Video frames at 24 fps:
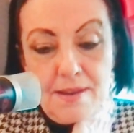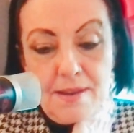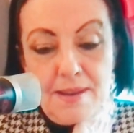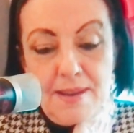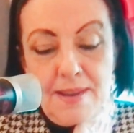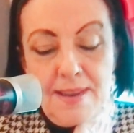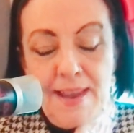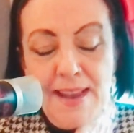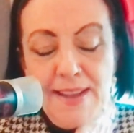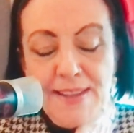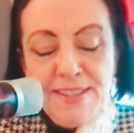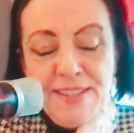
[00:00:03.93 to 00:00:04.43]

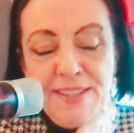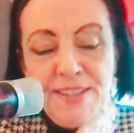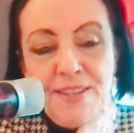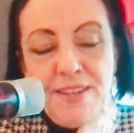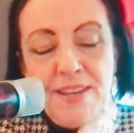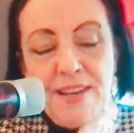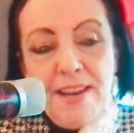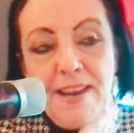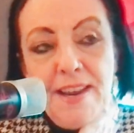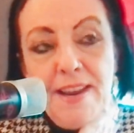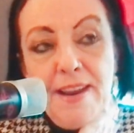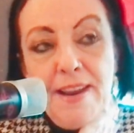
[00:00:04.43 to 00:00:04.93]

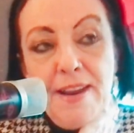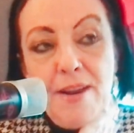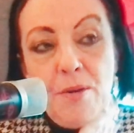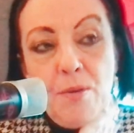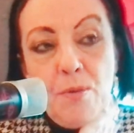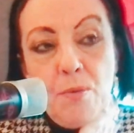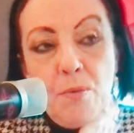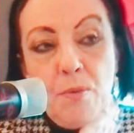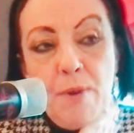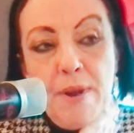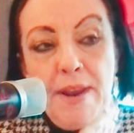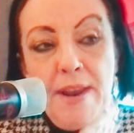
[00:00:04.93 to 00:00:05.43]
Yesterday
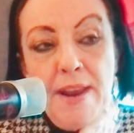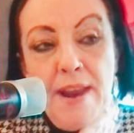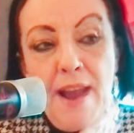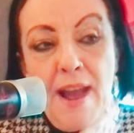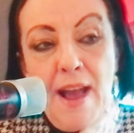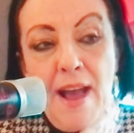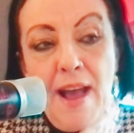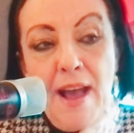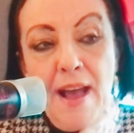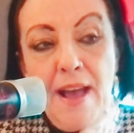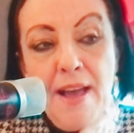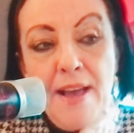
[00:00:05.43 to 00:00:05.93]
we
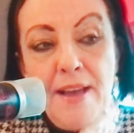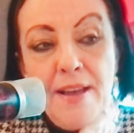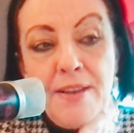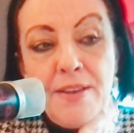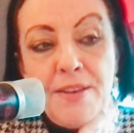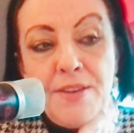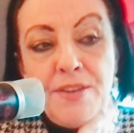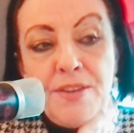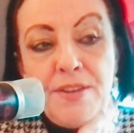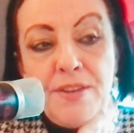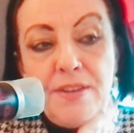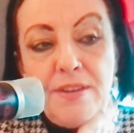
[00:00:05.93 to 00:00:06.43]

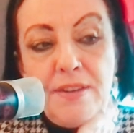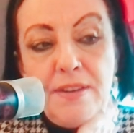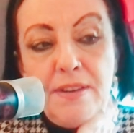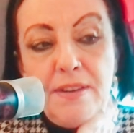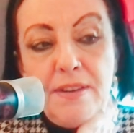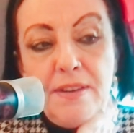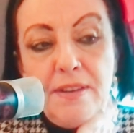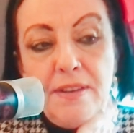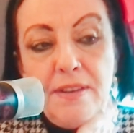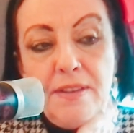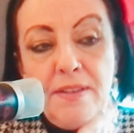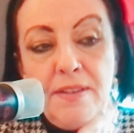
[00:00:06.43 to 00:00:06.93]
had
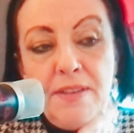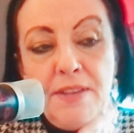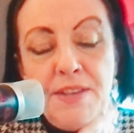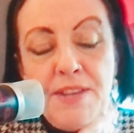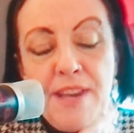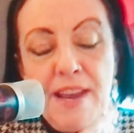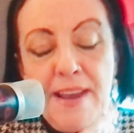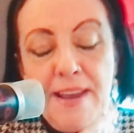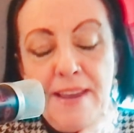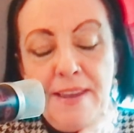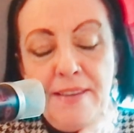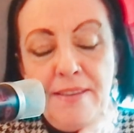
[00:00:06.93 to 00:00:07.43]
the
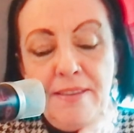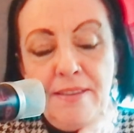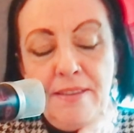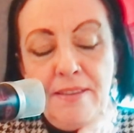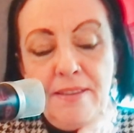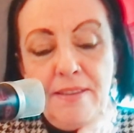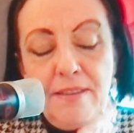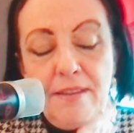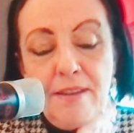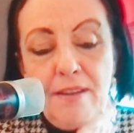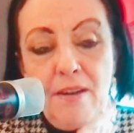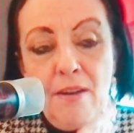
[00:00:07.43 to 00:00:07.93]

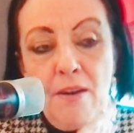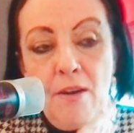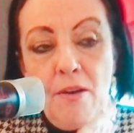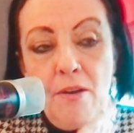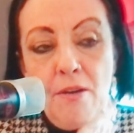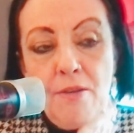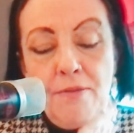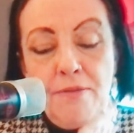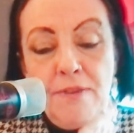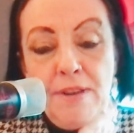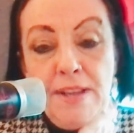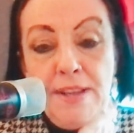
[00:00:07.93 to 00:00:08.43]
death
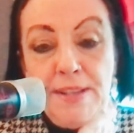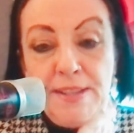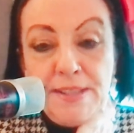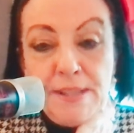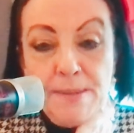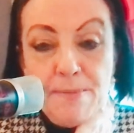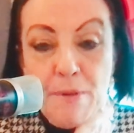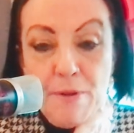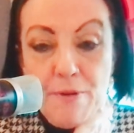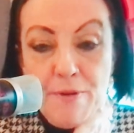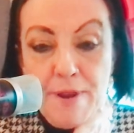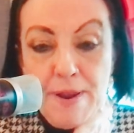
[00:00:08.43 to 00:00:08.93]
of Lisa
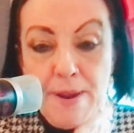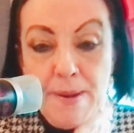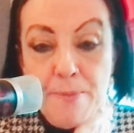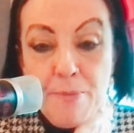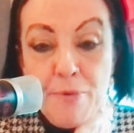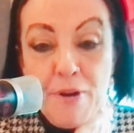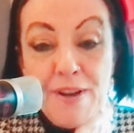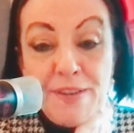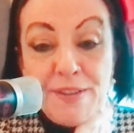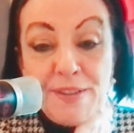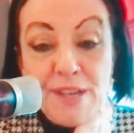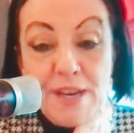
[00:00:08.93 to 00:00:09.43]
Marie
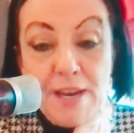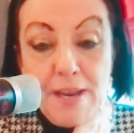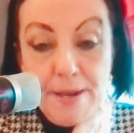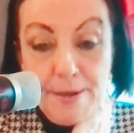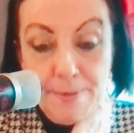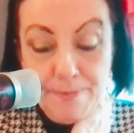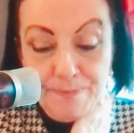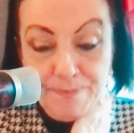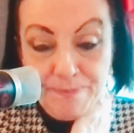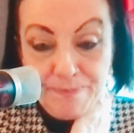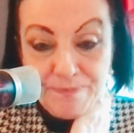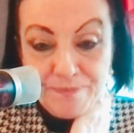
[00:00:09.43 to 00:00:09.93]
Presley.
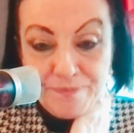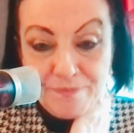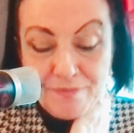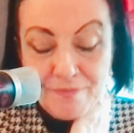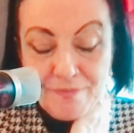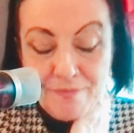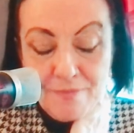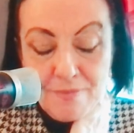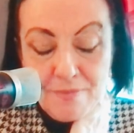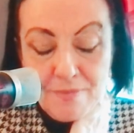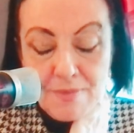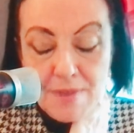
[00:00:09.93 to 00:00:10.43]

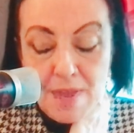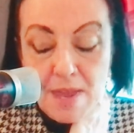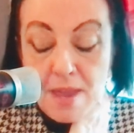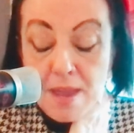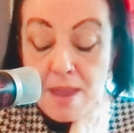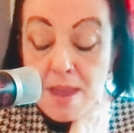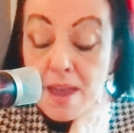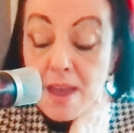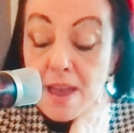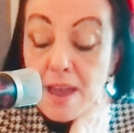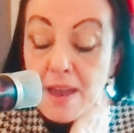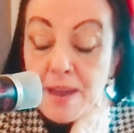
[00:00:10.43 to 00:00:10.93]

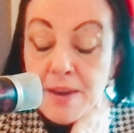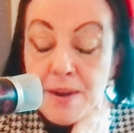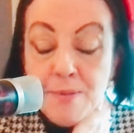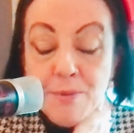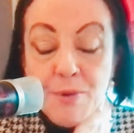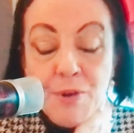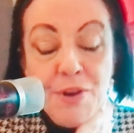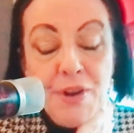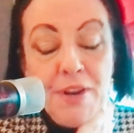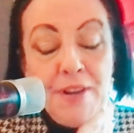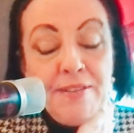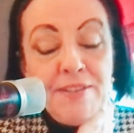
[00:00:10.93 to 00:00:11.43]
And I'm
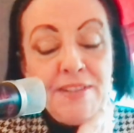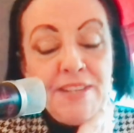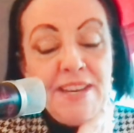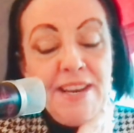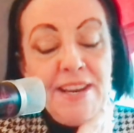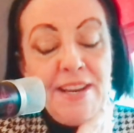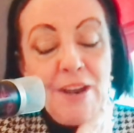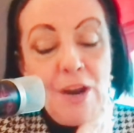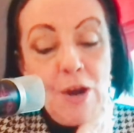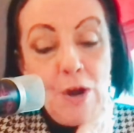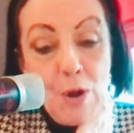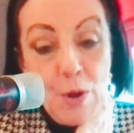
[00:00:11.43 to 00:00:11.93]
going to
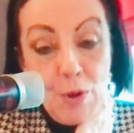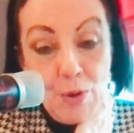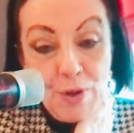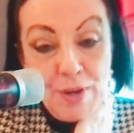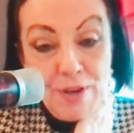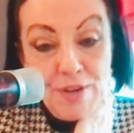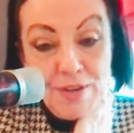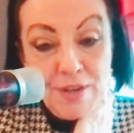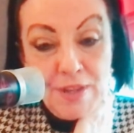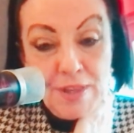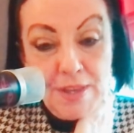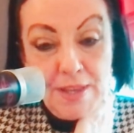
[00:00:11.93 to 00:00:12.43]
take a look
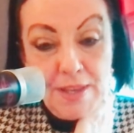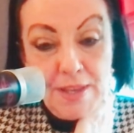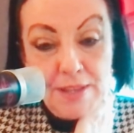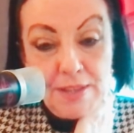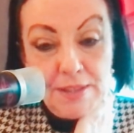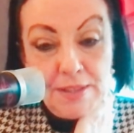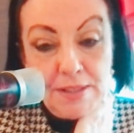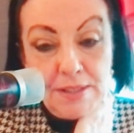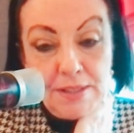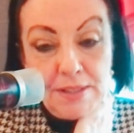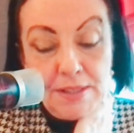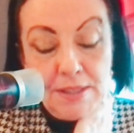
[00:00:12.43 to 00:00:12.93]
into
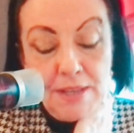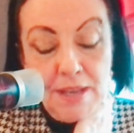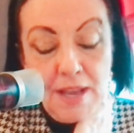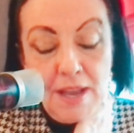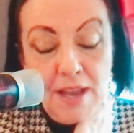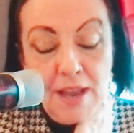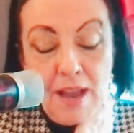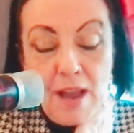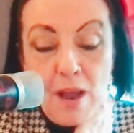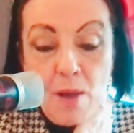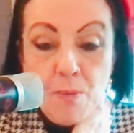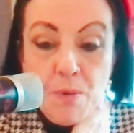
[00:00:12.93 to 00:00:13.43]
this.
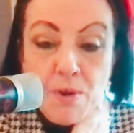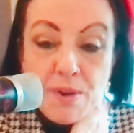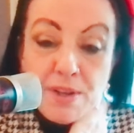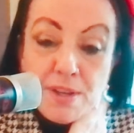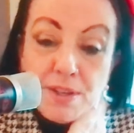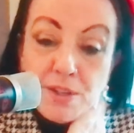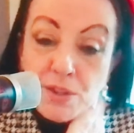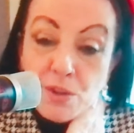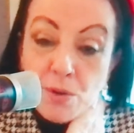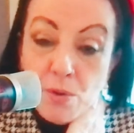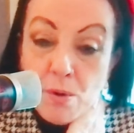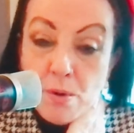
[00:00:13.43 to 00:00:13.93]
I want you
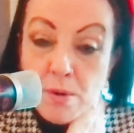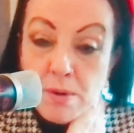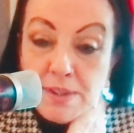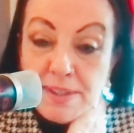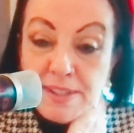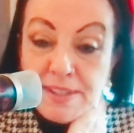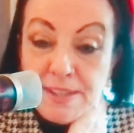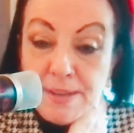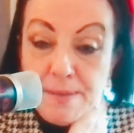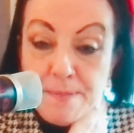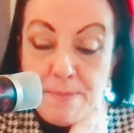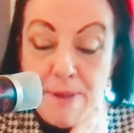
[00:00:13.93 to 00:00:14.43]
to all
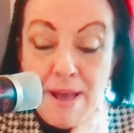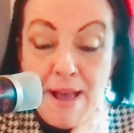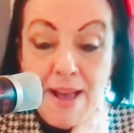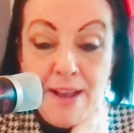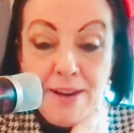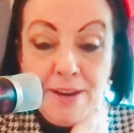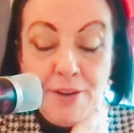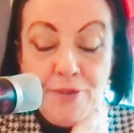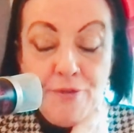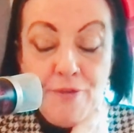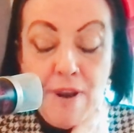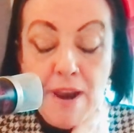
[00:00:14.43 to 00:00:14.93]
sit
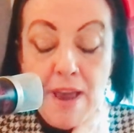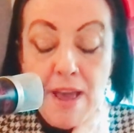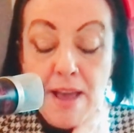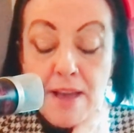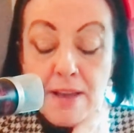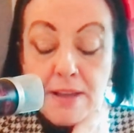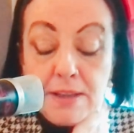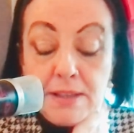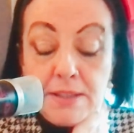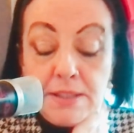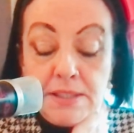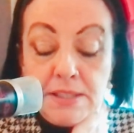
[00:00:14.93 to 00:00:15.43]
back and
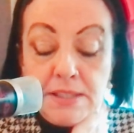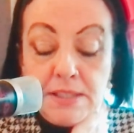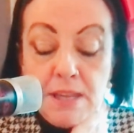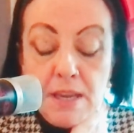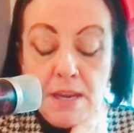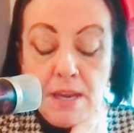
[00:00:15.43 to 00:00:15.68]
relax